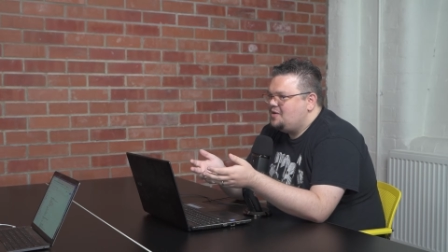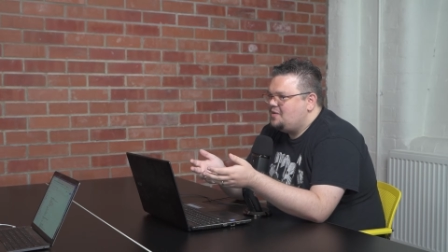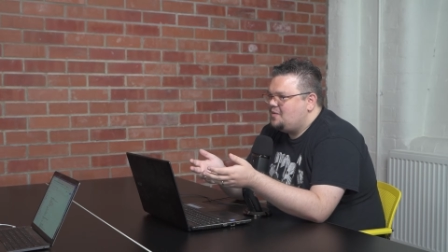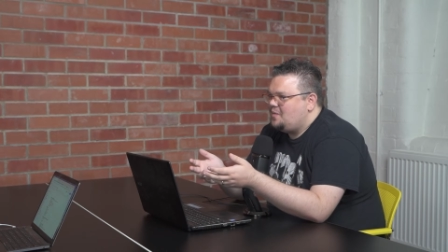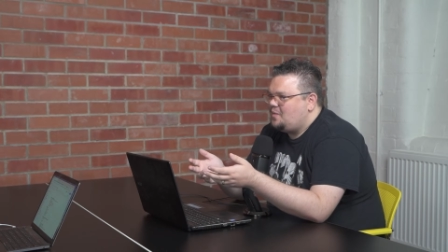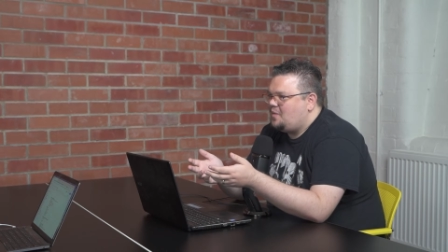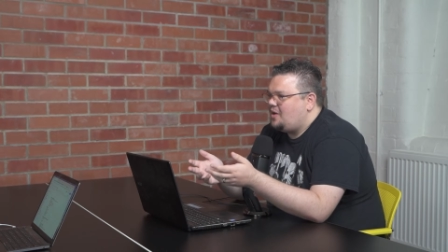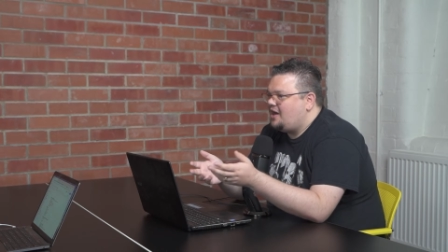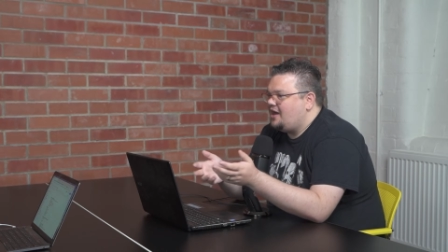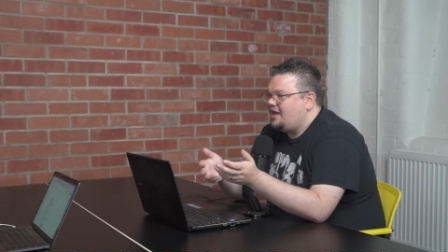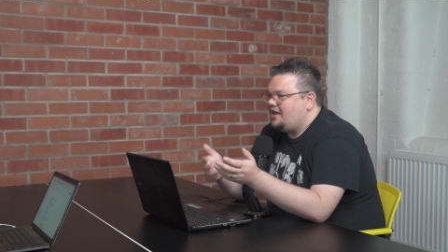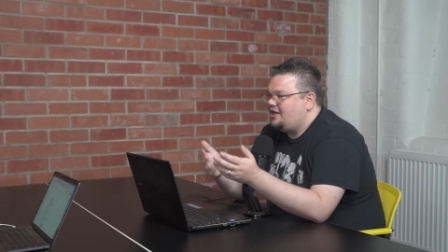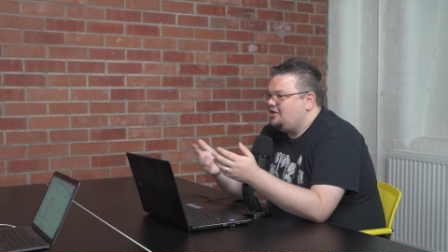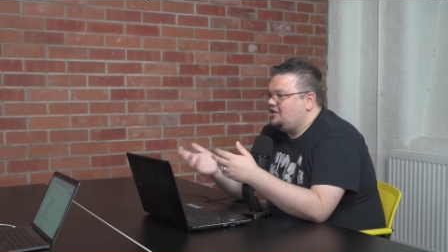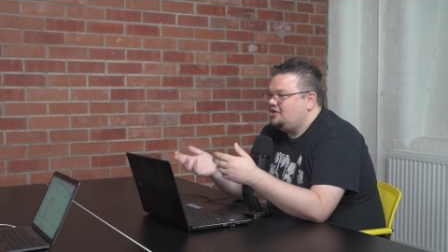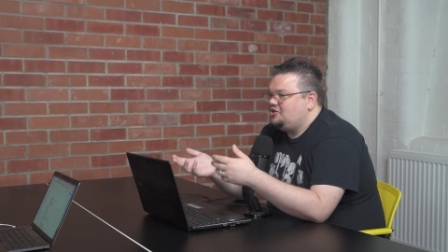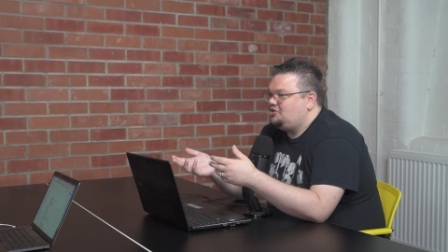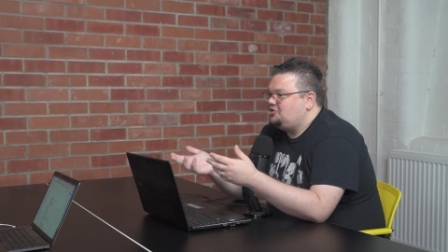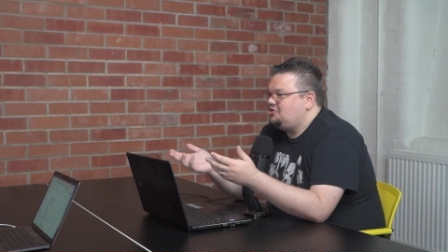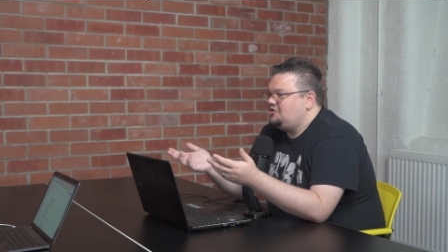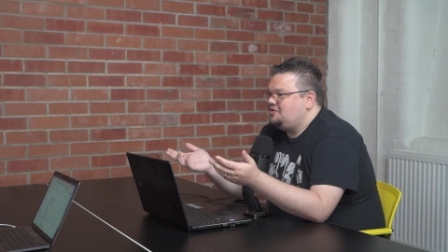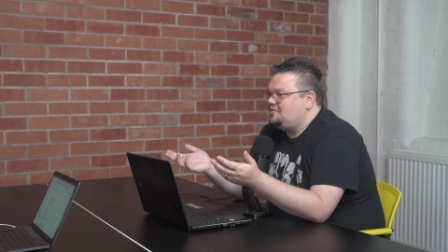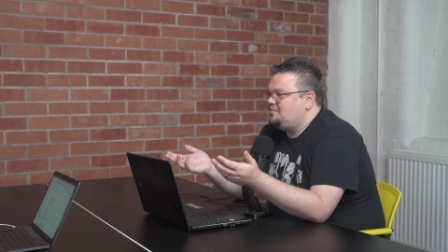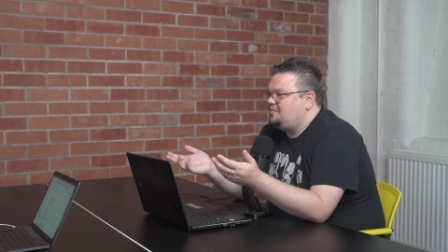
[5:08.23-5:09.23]
why he
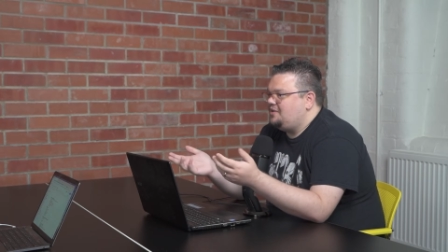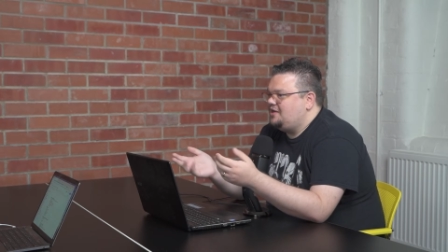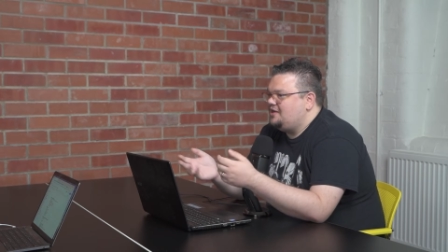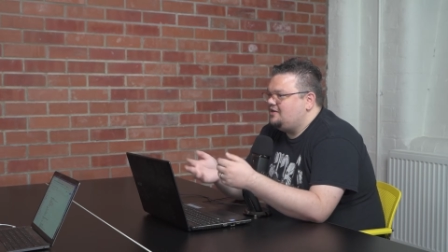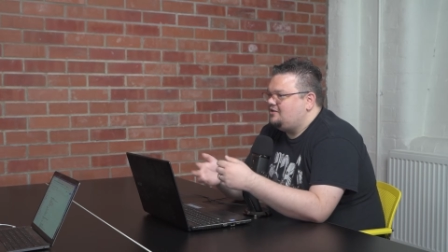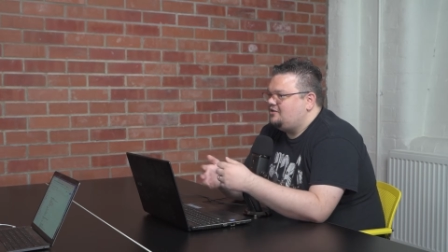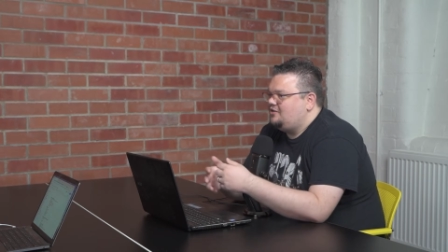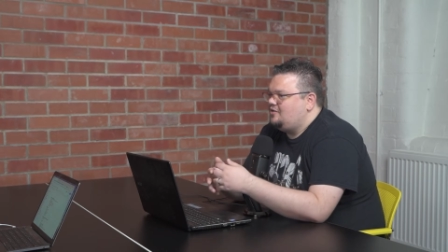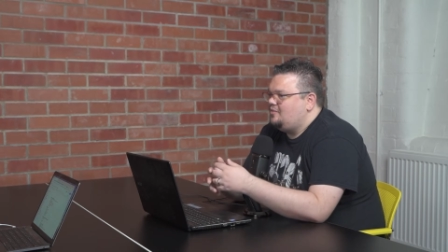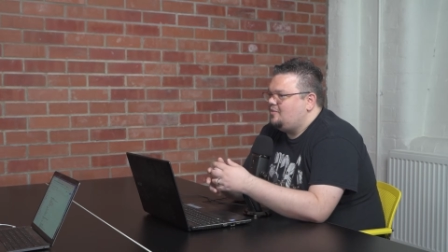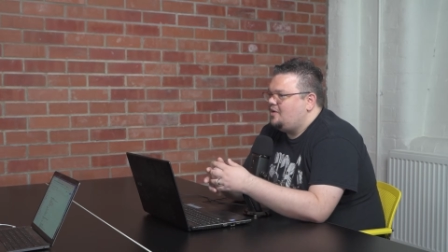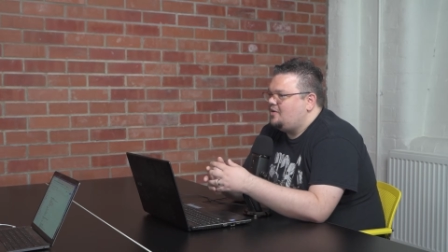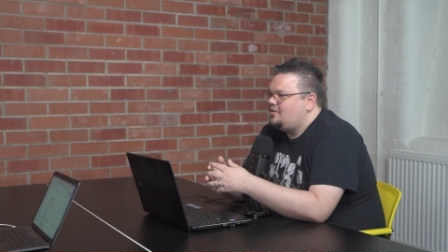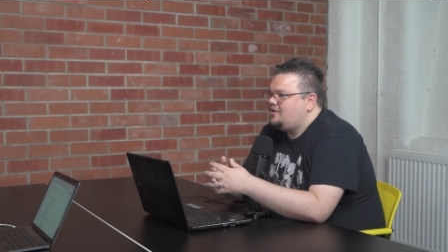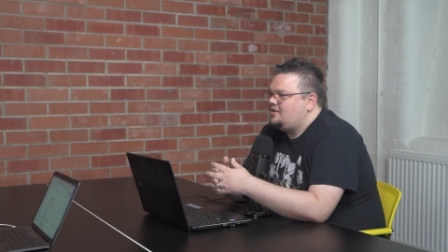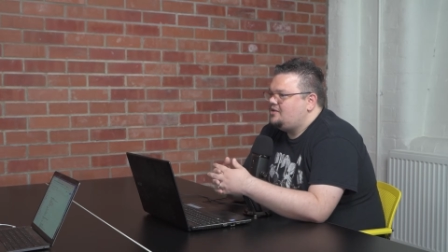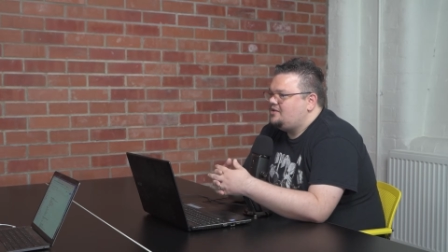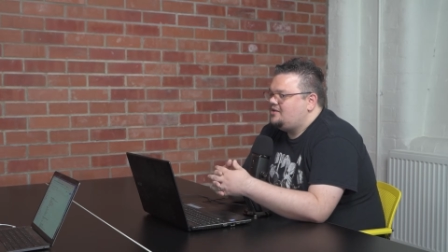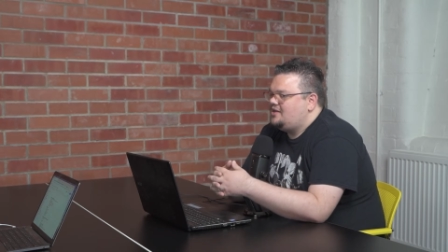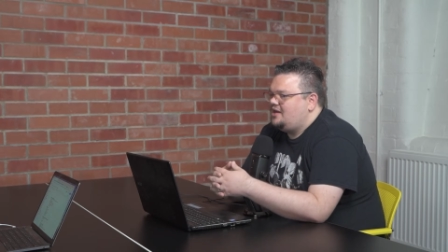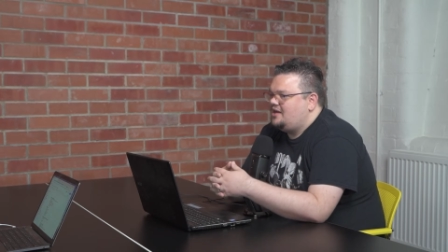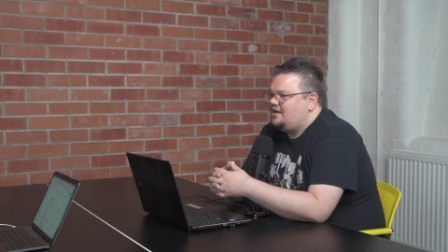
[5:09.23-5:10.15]
shouldn't pay 2 million.